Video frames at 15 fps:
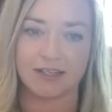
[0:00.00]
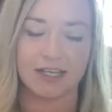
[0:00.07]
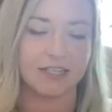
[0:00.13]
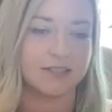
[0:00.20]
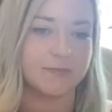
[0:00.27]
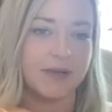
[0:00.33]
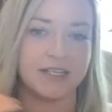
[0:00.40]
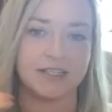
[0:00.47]

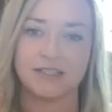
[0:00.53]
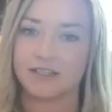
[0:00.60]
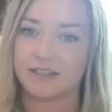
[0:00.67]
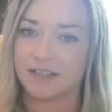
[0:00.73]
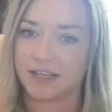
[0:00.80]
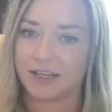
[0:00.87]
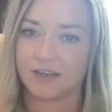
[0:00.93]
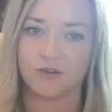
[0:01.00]
That's
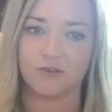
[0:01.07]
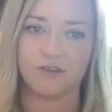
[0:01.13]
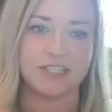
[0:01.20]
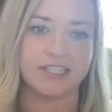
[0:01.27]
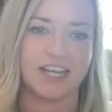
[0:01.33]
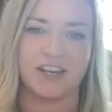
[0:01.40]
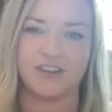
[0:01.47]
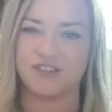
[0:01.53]
basically your
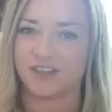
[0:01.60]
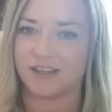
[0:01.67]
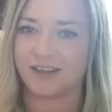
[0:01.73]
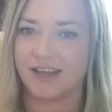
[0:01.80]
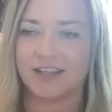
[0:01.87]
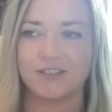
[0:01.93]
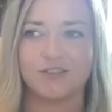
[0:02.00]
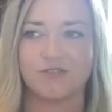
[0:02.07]
intention.
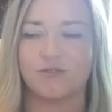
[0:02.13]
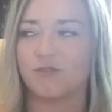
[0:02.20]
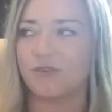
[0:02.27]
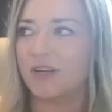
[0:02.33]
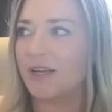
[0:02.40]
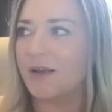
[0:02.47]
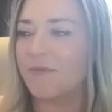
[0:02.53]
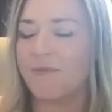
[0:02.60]
That's your
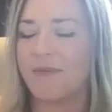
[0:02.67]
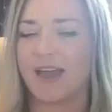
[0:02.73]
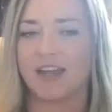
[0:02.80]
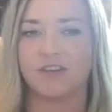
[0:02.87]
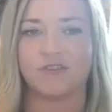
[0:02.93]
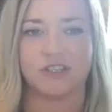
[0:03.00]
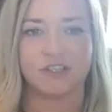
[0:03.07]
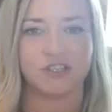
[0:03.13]

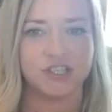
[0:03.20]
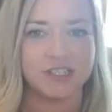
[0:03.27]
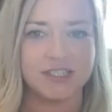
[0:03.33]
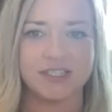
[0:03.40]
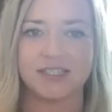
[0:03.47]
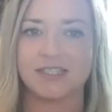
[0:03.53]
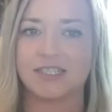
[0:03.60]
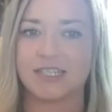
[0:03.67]
mantra.
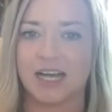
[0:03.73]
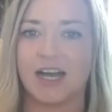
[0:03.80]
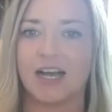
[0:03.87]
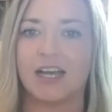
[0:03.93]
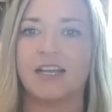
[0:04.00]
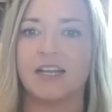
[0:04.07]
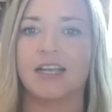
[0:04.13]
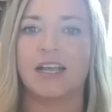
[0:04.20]
Just
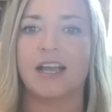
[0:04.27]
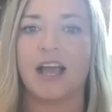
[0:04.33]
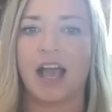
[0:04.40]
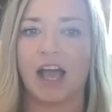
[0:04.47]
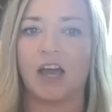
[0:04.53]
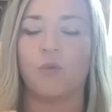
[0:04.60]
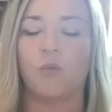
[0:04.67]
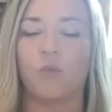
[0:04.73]
start
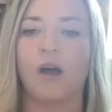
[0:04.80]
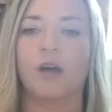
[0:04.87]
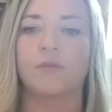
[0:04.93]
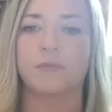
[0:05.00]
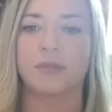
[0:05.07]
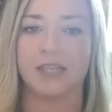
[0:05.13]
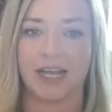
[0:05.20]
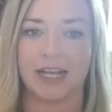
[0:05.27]
at one
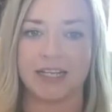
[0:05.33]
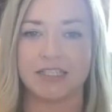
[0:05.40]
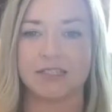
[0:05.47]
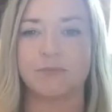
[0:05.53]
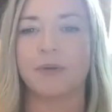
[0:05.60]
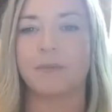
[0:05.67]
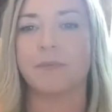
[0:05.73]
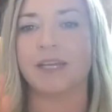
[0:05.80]
place,
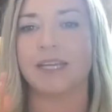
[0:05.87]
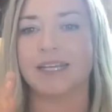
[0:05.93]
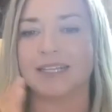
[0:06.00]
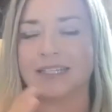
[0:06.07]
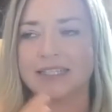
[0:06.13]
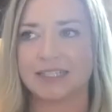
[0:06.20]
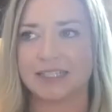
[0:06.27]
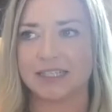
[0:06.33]
but be
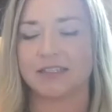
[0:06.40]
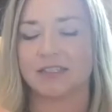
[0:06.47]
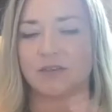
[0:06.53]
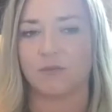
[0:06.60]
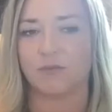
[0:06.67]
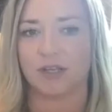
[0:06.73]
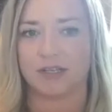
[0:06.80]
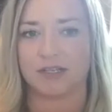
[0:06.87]
consistent.
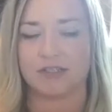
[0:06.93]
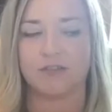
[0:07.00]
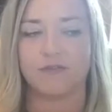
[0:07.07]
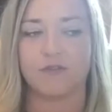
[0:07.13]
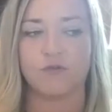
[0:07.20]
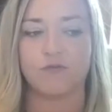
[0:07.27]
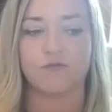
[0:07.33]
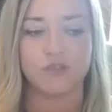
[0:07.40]
So if
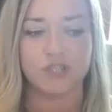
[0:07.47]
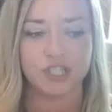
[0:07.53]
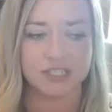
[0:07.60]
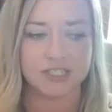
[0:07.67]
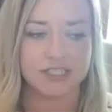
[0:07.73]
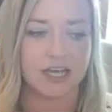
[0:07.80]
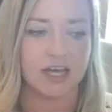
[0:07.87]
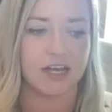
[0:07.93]
you've
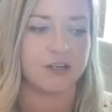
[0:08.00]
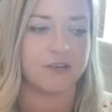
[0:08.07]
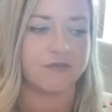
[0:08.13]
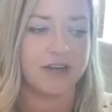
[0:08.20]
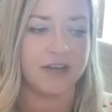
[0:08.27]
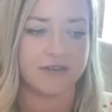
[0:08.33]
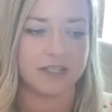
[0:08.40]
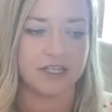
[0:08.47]
just started, you've
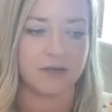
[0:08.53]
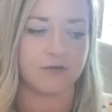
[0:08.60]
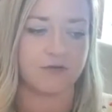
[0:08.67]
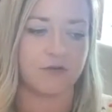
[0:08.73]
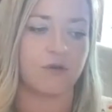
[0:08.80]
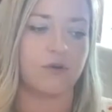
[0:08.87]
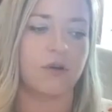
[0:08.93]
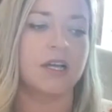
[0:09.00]
never done it
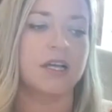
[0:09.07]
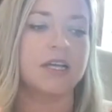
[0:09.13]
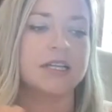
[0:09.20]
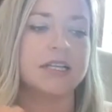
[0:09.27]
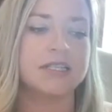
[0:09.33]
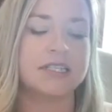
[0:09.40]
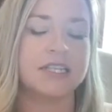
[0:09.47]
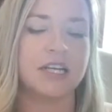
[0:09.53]
before,
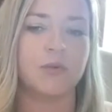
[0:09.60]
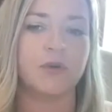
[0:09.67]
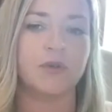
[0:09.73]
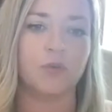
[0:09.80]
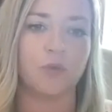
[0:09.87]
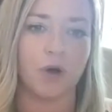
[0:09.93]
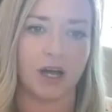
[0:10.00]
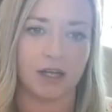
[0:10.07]
stick with
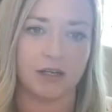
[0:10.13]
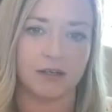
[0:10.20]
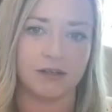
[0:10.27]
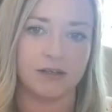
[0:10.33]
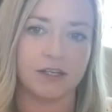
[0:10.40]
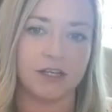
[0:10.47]
one.